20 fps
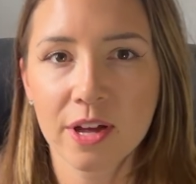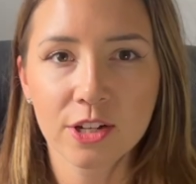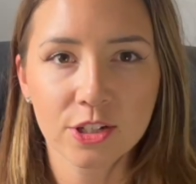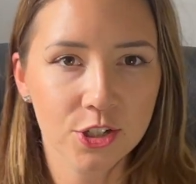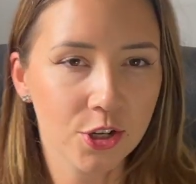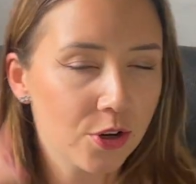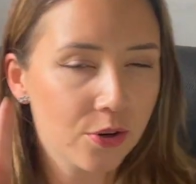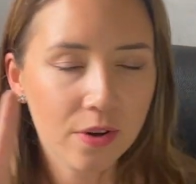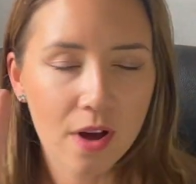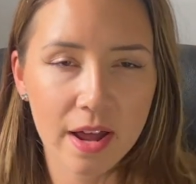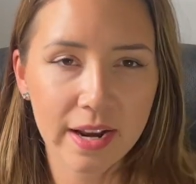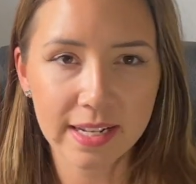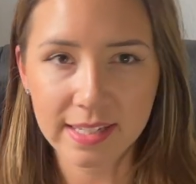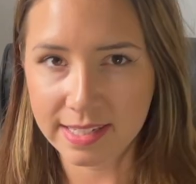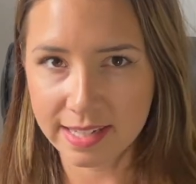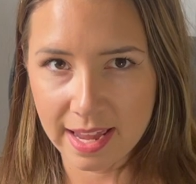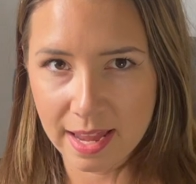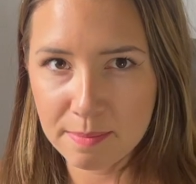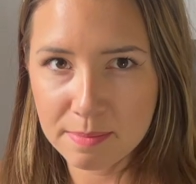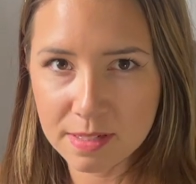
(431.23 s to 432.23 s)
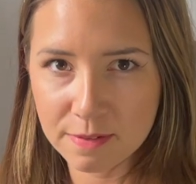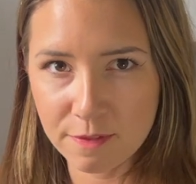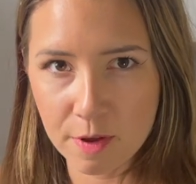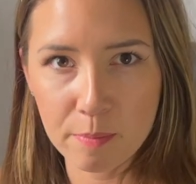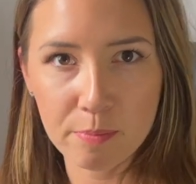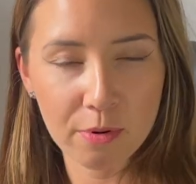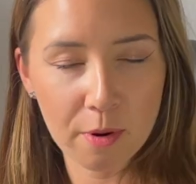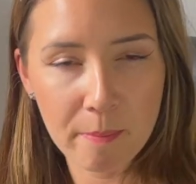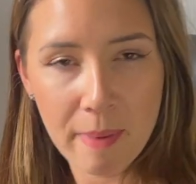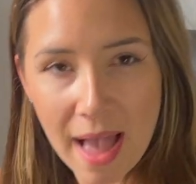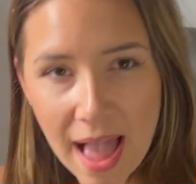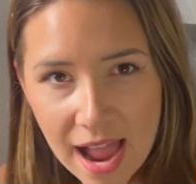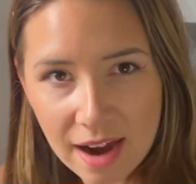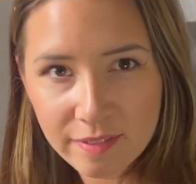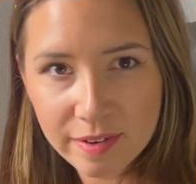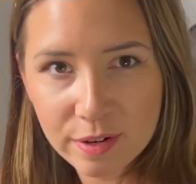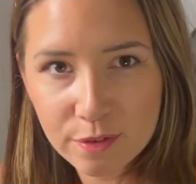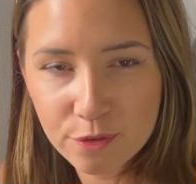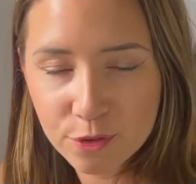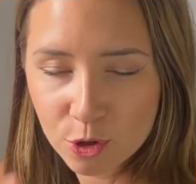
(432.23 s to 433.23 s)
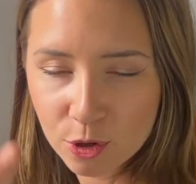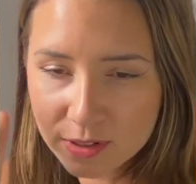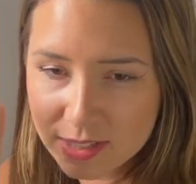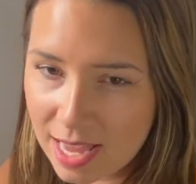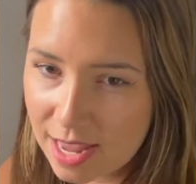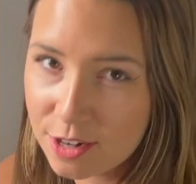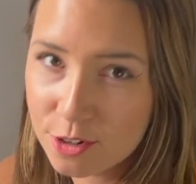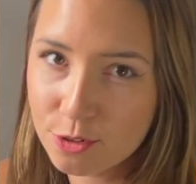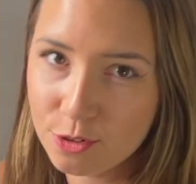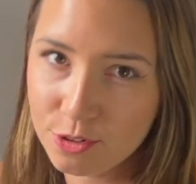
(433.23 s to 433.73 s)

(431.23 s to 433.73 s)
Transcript: two kind of tips for preparing for your technical